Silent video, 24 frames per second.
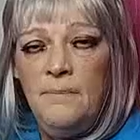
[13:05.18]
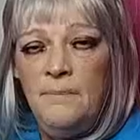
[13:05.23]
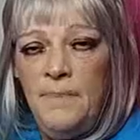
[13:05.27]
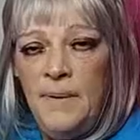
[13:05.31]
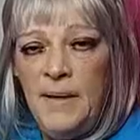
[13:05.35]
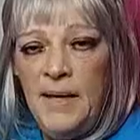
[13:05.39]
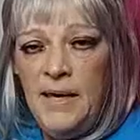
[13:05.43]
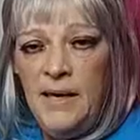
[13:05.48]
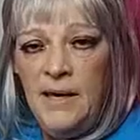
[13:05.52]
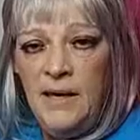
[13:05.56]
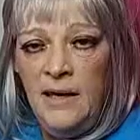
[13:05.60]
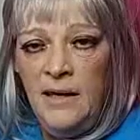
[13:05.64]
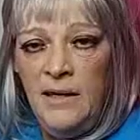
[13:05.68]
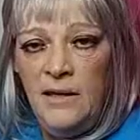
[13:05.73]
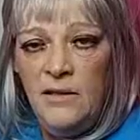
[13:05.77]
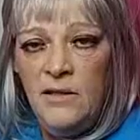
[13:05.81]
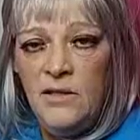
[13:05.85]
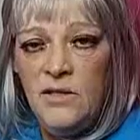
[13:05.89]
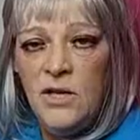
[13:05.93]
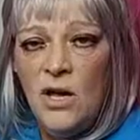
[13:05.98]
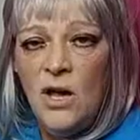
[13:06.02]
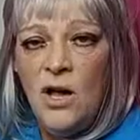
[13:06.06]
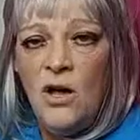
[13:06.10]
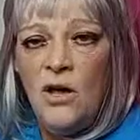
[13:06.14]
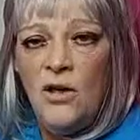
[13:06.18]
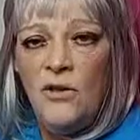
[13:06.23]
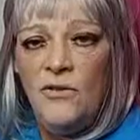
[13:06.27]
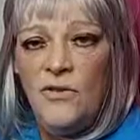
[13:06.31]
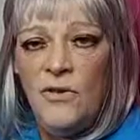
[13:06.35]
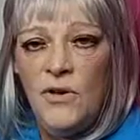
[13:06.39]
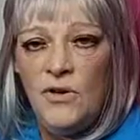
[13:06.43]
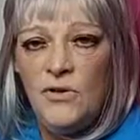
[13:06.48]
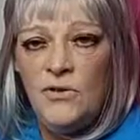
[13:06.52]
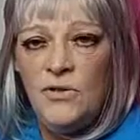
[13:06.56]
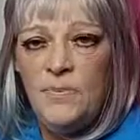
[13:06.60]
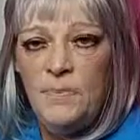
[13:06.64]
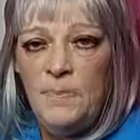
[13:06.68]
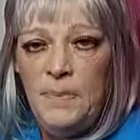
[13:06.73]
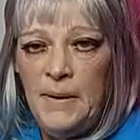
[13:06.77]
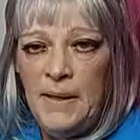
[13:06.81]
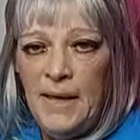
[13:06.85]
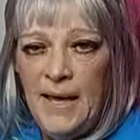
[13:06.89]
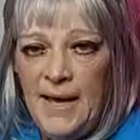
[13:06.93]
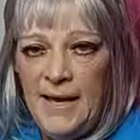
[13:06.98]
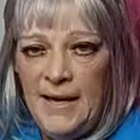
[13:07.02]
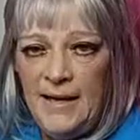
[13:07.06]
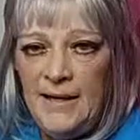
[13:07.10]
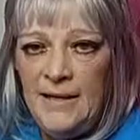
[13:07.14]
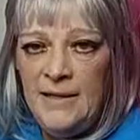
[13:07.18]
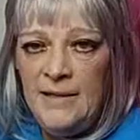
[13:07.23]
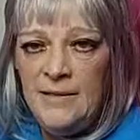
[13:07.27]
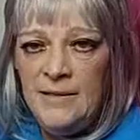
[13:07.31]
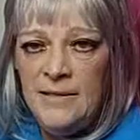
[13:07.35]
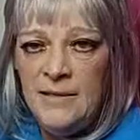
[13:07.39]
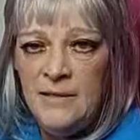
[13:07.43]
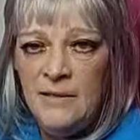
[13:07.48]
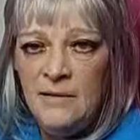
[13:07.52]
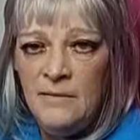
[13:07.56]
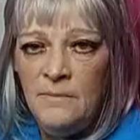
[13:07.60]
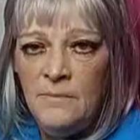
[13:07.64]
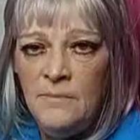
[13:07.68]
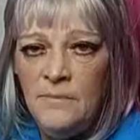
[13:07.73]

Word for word: beings on those planets